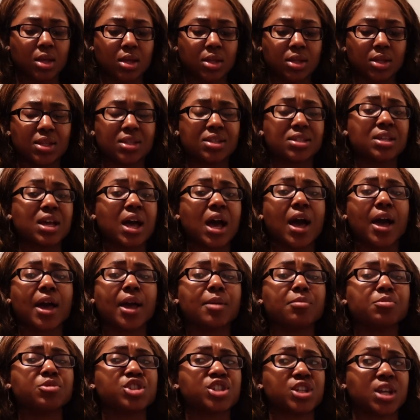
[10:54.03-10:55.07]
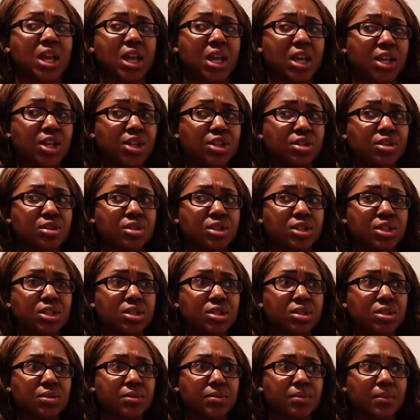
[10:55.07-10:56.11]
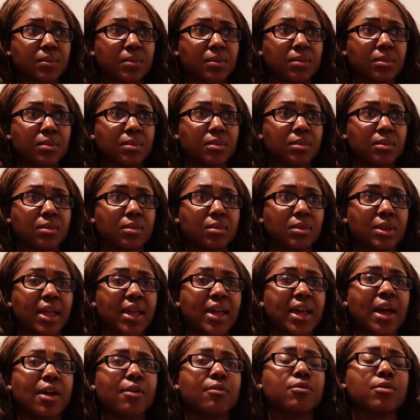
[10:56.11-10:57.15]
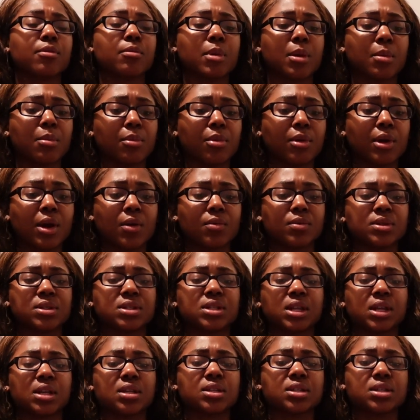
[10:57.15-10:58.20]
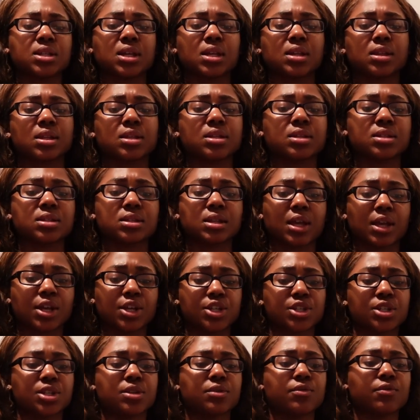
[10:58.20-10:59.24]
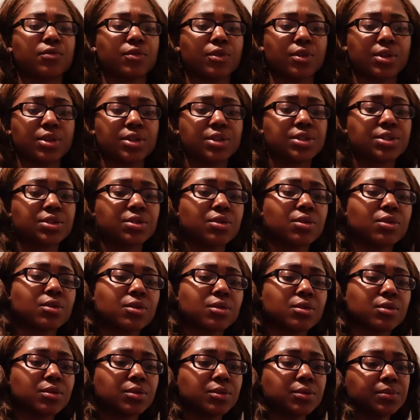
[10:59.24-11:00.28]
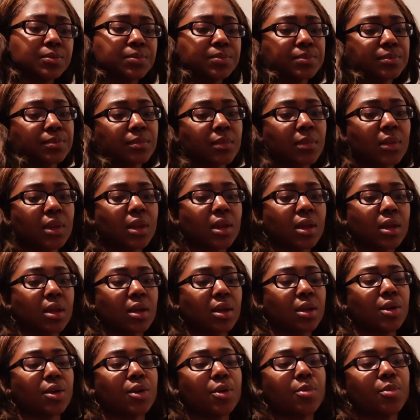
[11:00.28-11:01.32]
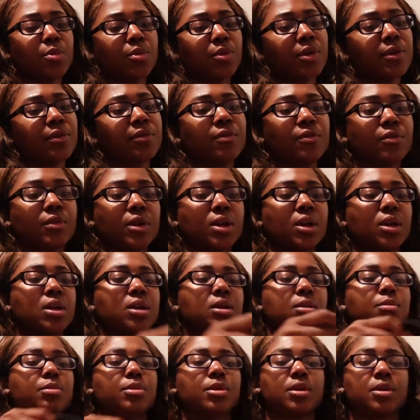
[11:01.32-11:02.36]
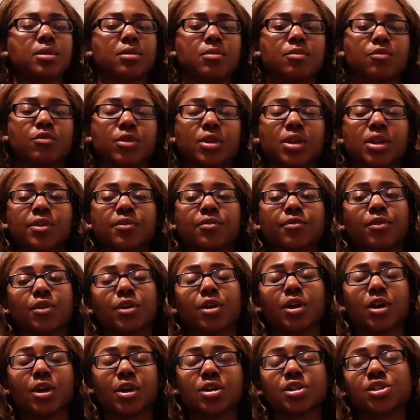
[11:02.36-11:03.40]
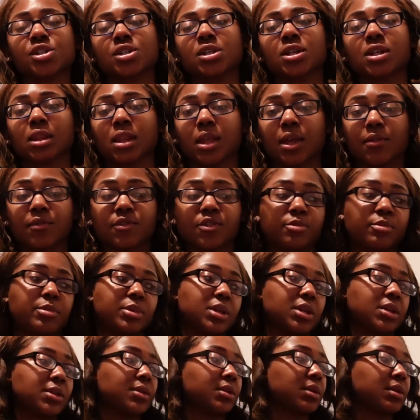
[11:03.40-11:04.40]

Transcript: The time changed. Like, I remember I was dancing in this section for this girl and her boyfriend, but really for her, she loved me.